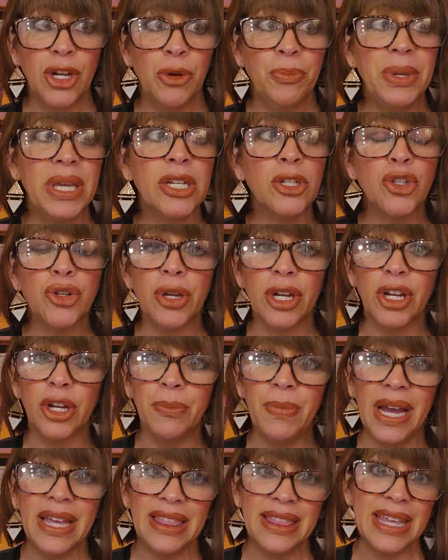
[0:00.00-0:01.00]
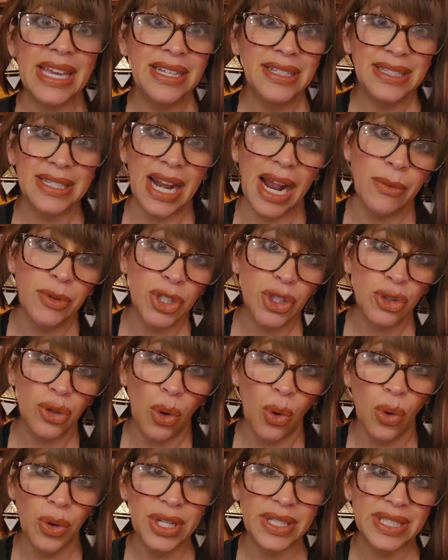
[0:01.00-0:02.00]
being triggered by things that I was
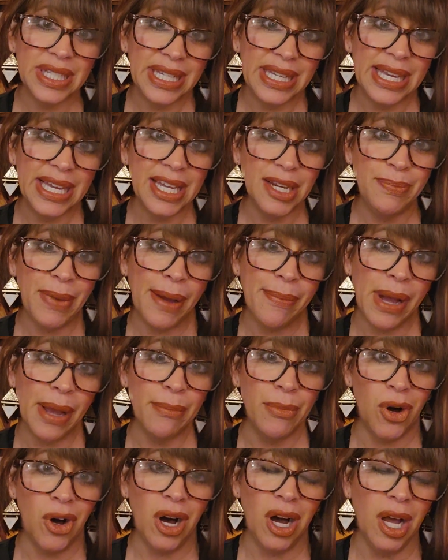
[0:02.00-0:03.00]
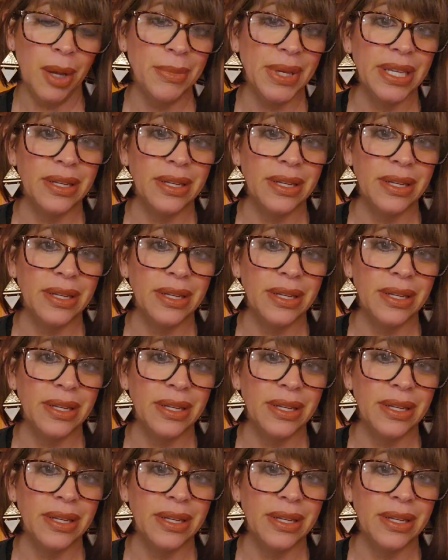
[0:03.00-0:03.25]
told as a kid by my mom.